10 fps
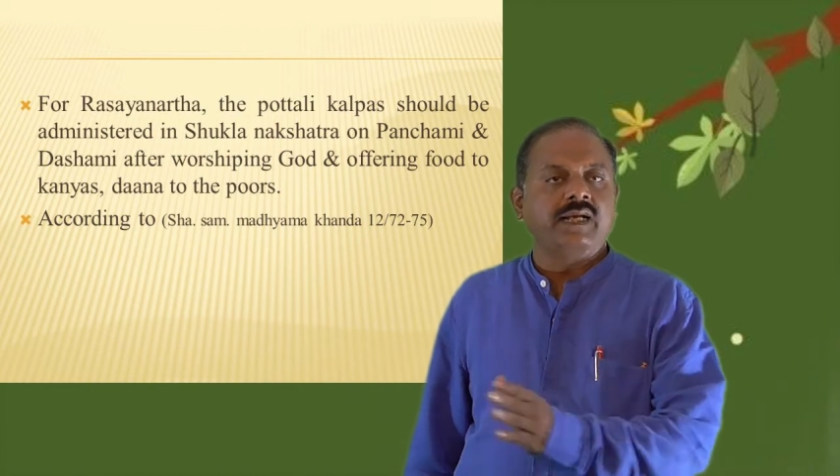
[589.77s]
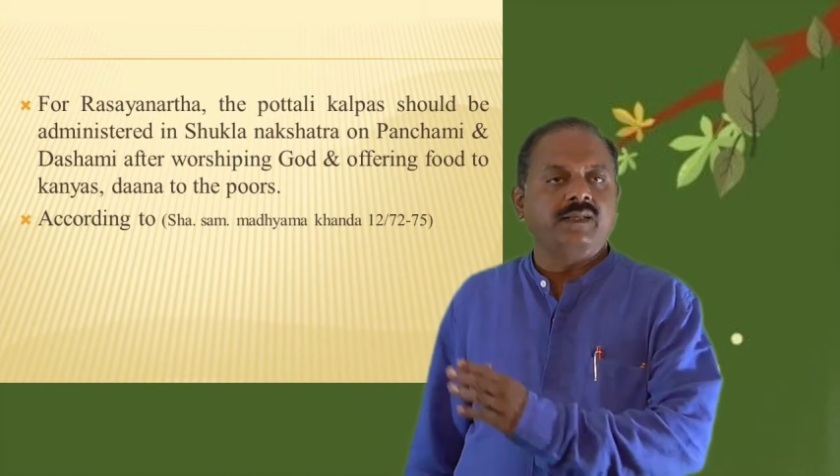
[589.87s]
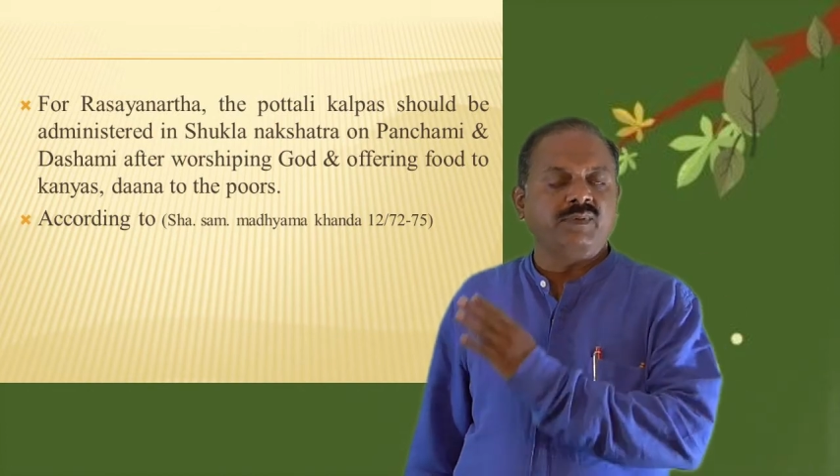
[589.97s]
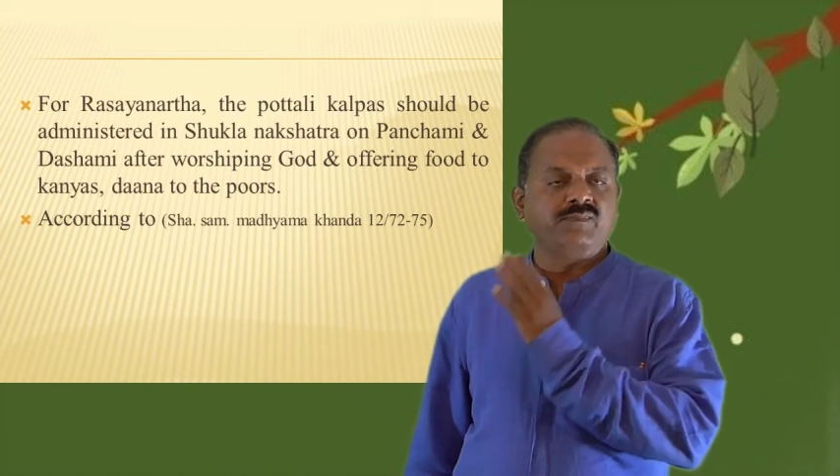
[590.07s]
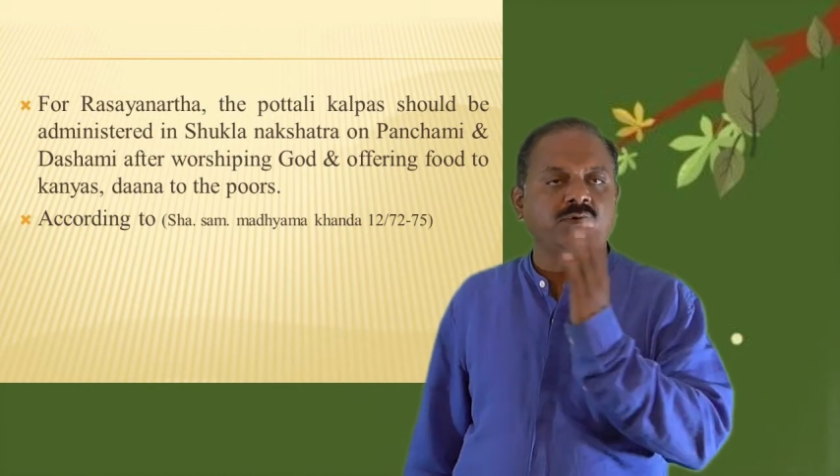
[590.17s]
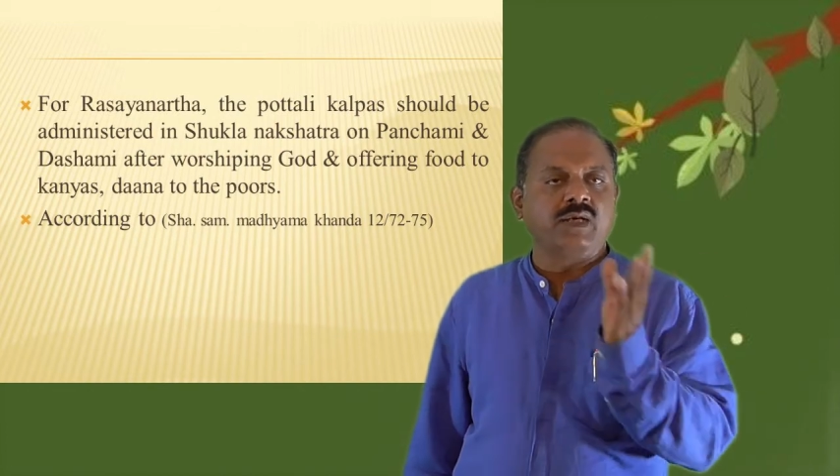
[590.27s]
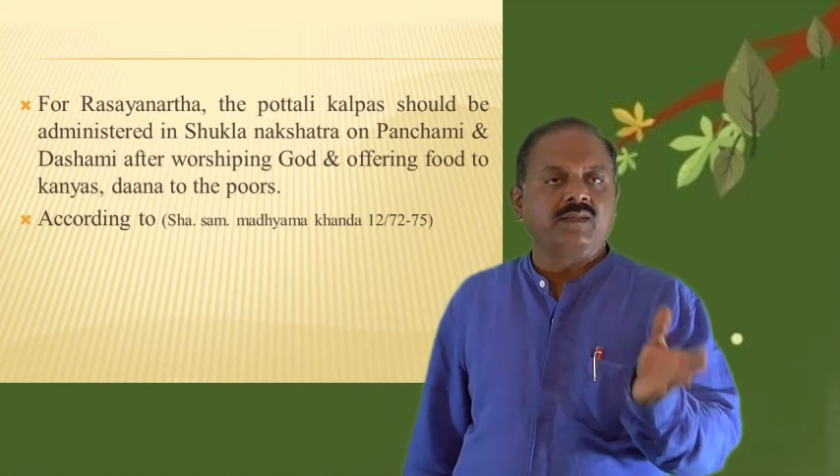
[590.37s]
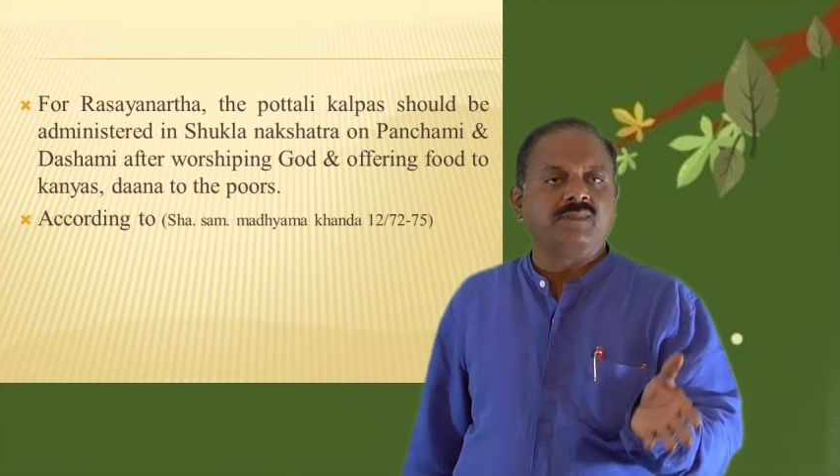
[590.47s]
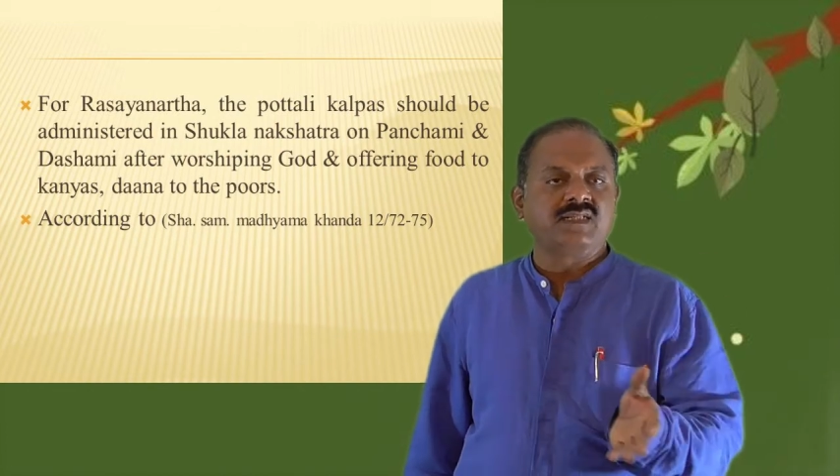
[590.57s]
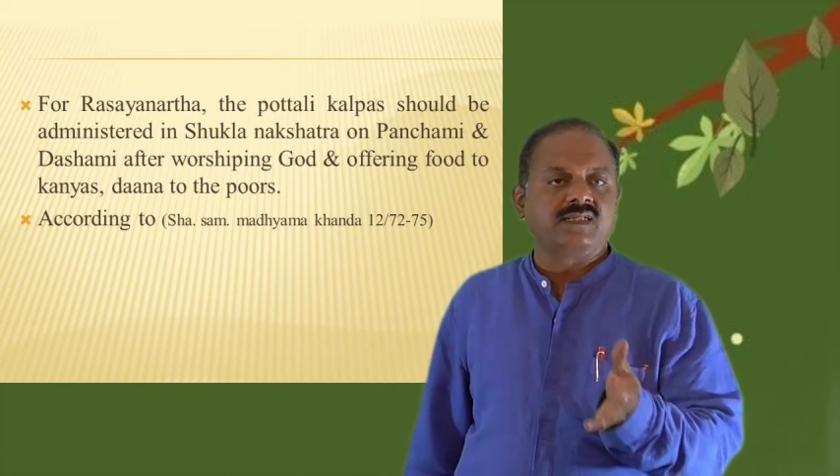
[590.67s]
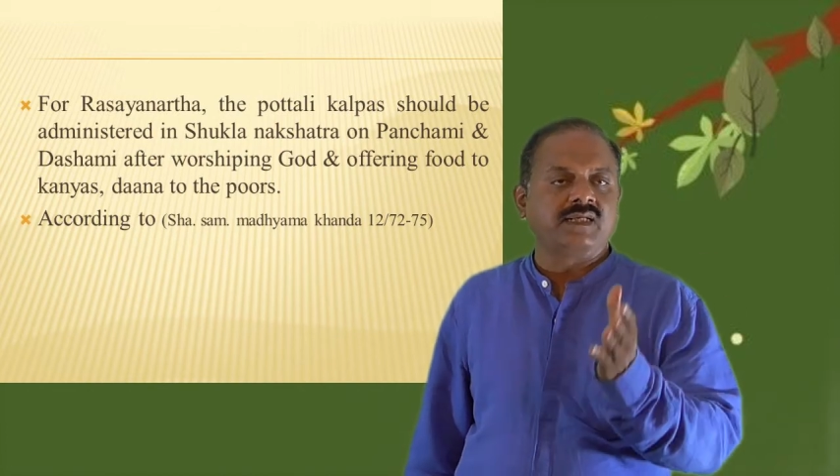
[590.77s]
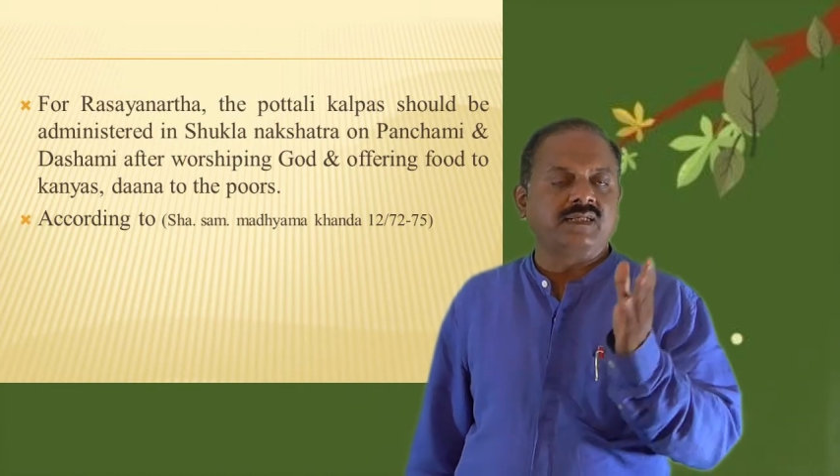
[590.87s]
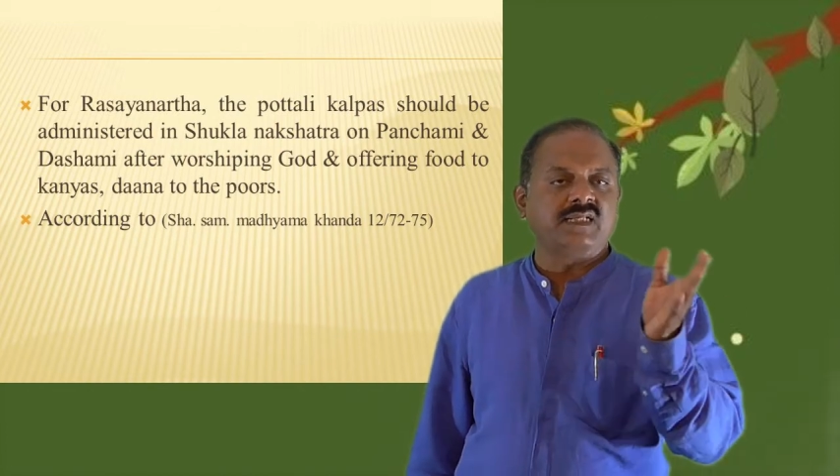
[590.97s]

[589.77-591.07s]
and before administering